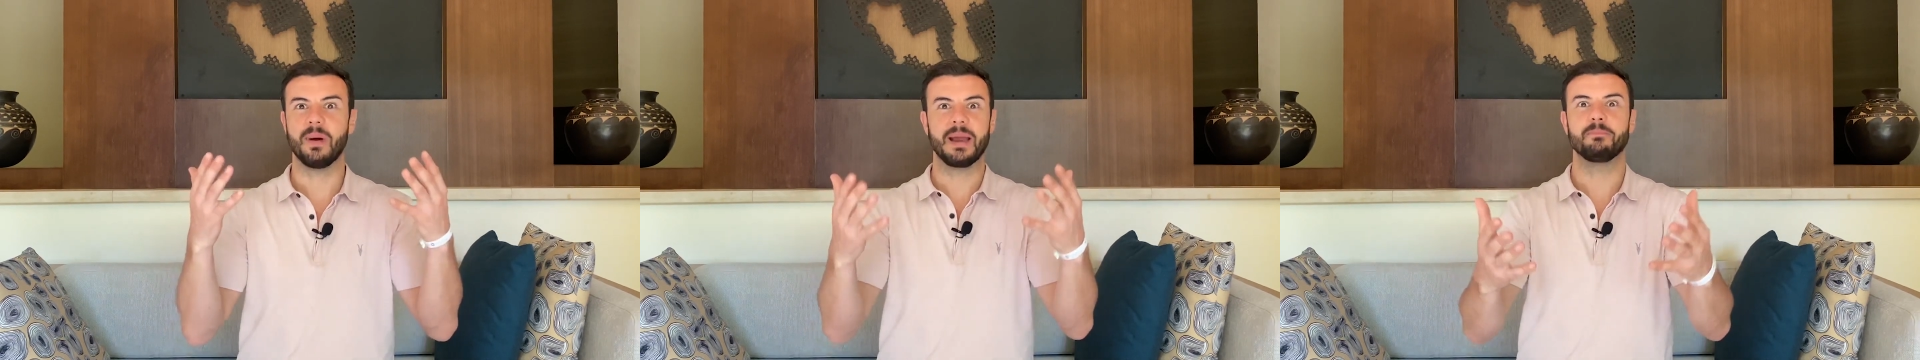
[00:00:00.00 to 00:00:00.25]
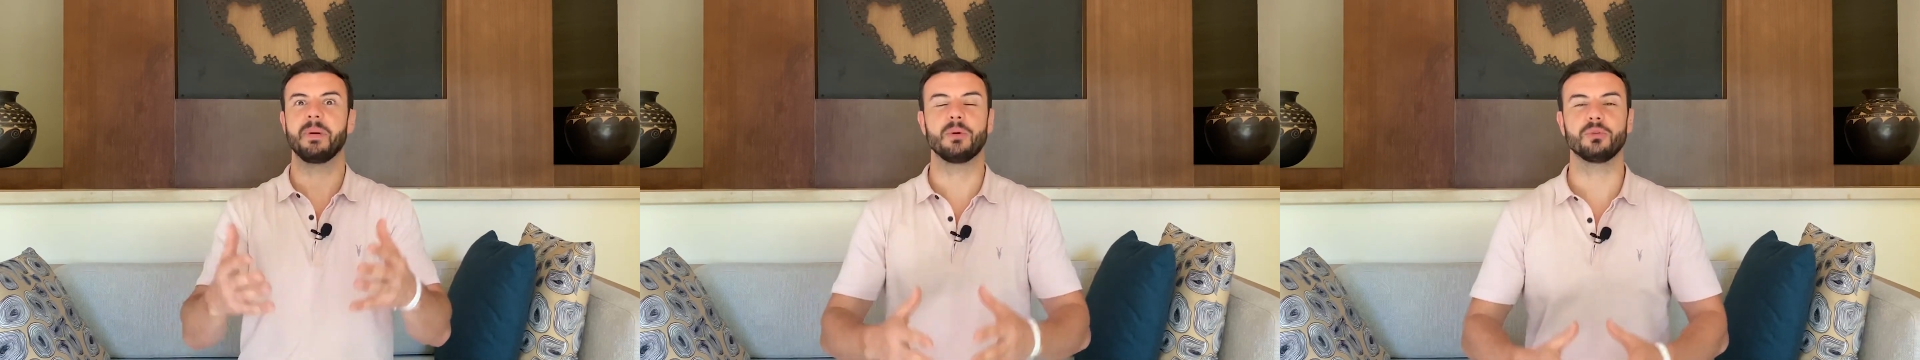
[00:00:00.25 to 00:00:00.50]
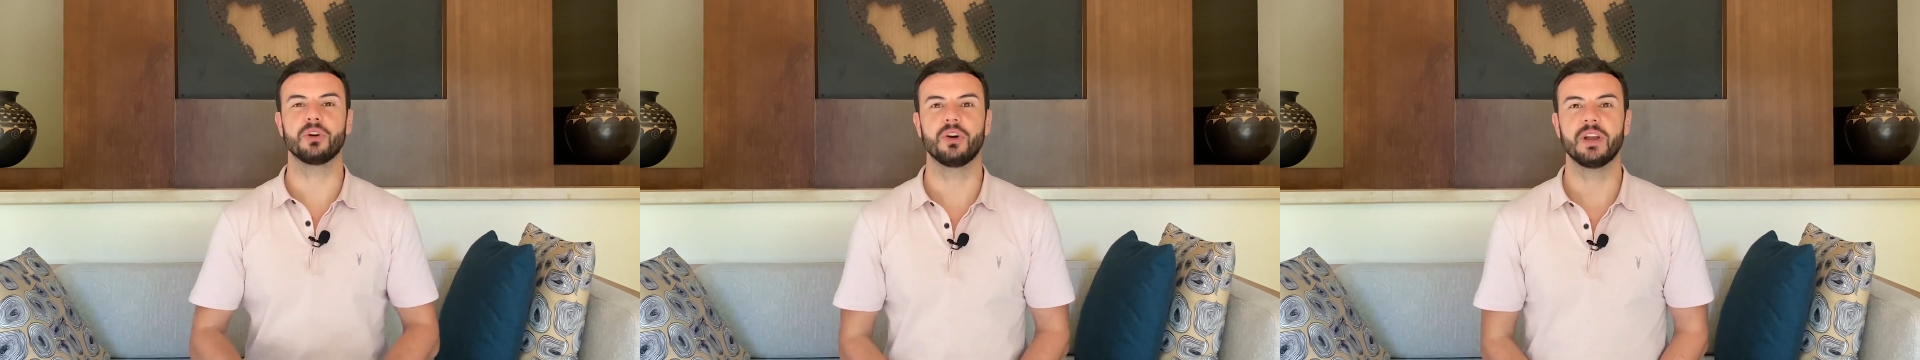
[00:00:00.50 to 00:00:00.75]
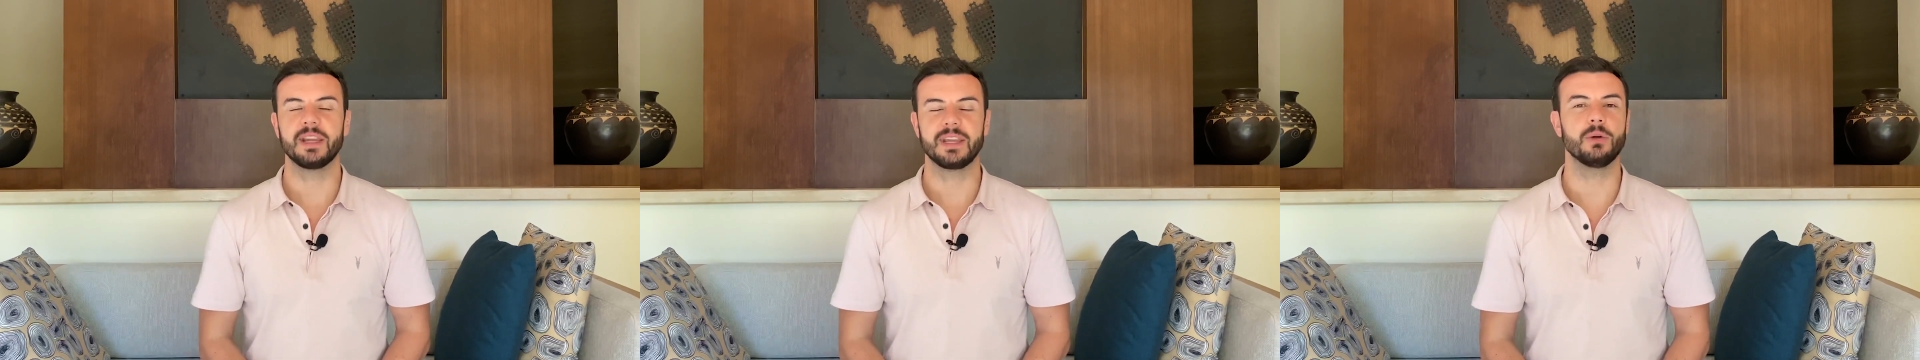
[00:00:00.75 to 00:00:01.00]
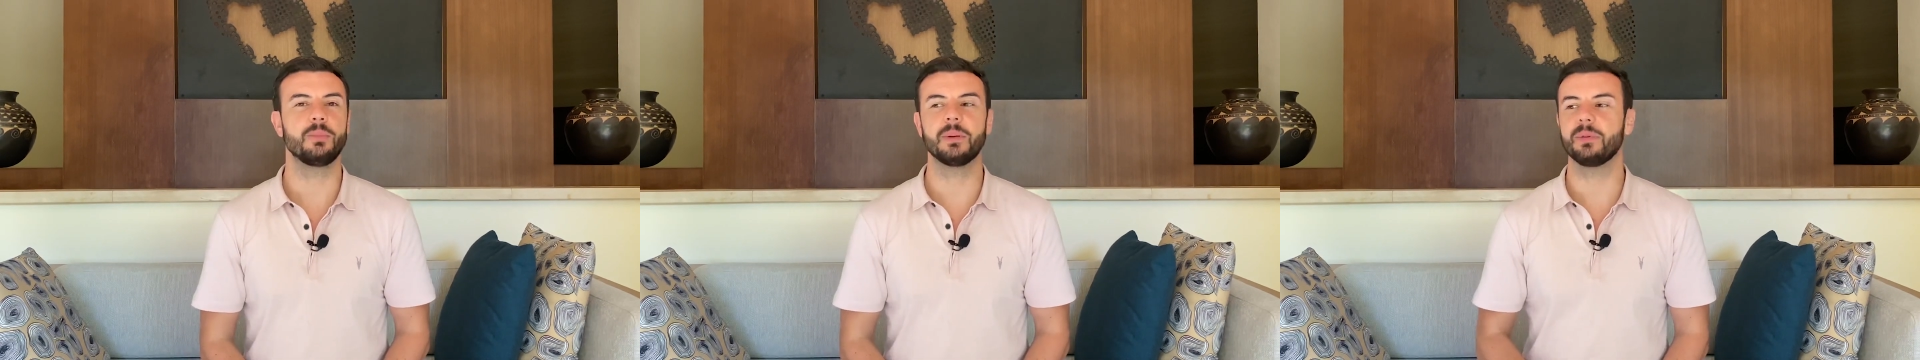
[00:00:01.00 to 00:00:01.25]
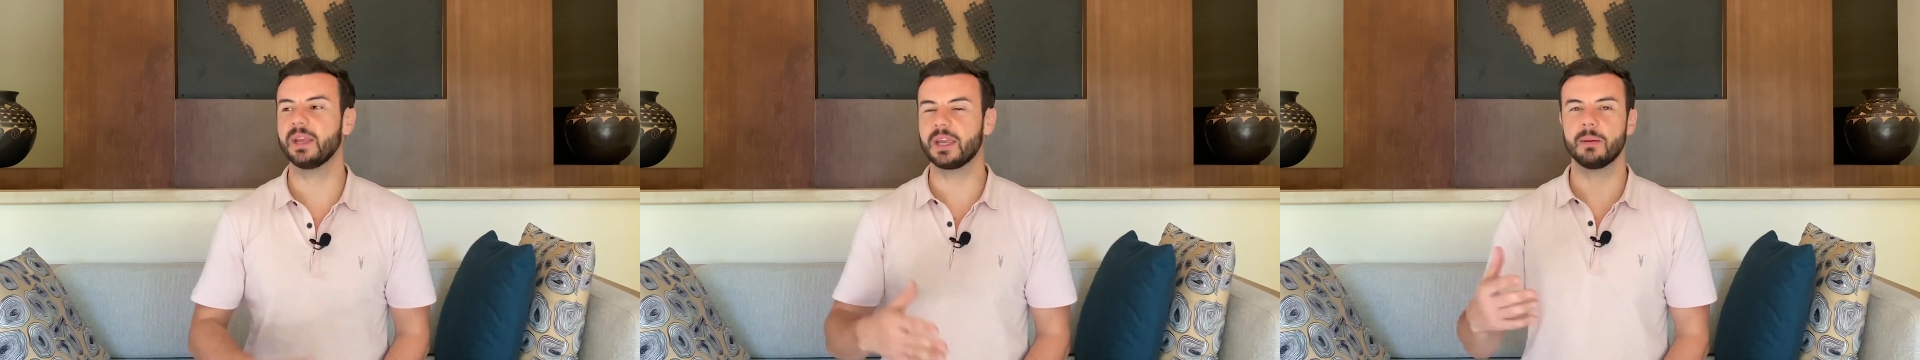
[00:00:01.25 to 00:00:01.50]
builder. He'll be
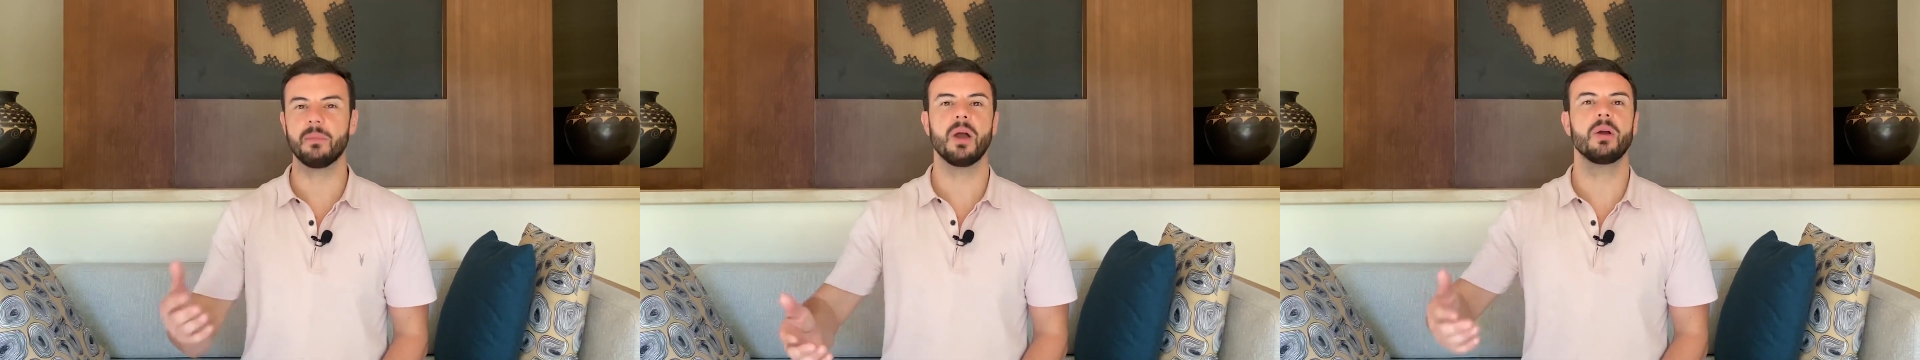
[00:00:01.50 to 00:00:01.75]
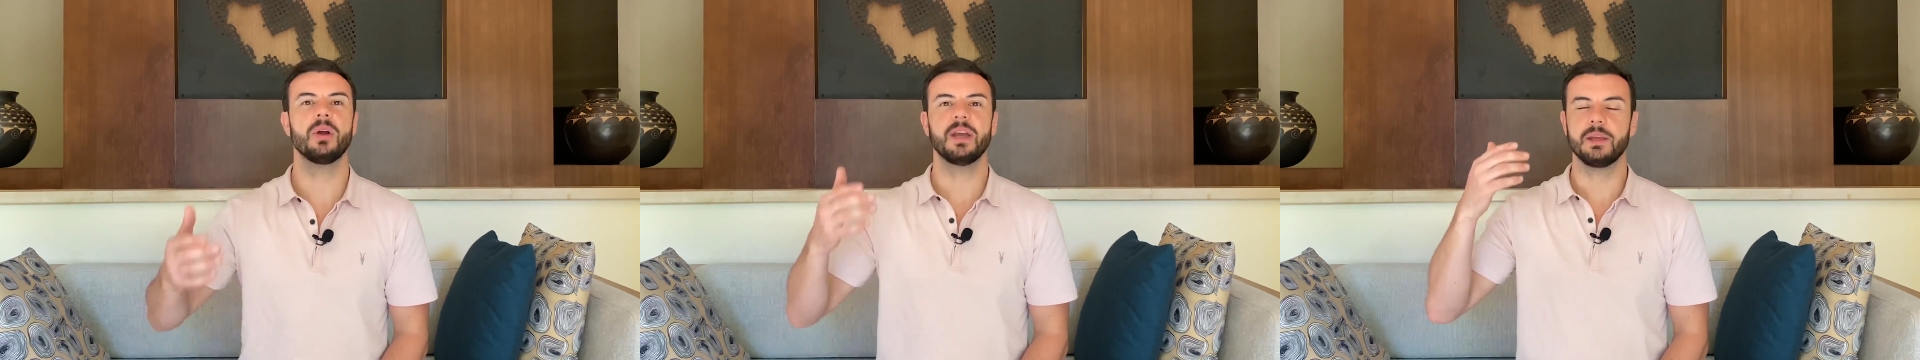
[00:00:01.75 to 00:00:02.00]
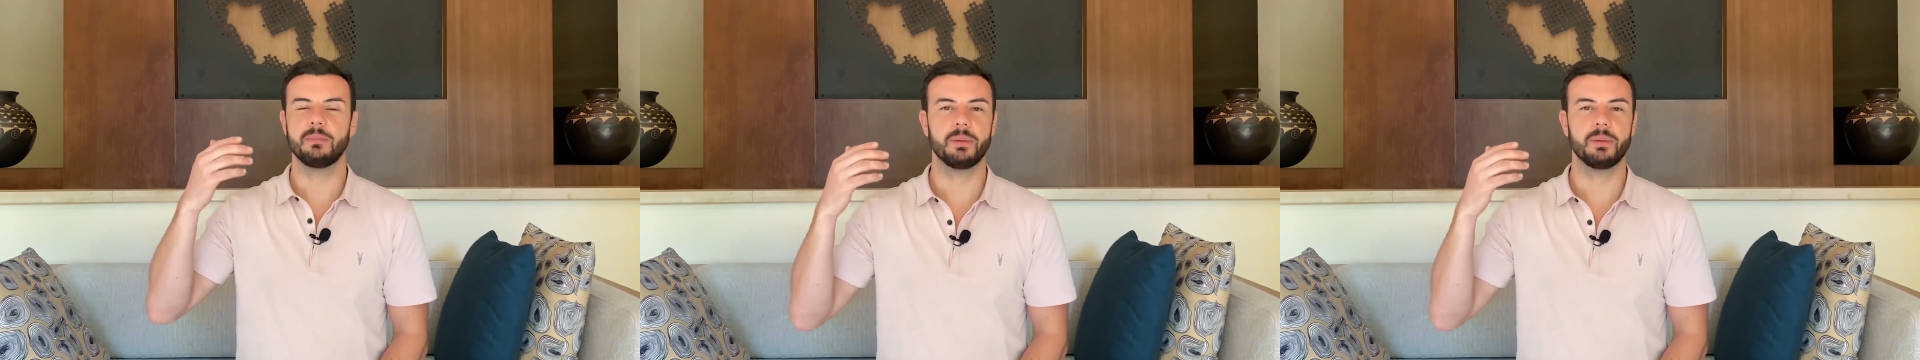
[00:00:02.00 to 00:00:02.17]
able to come out, he'll be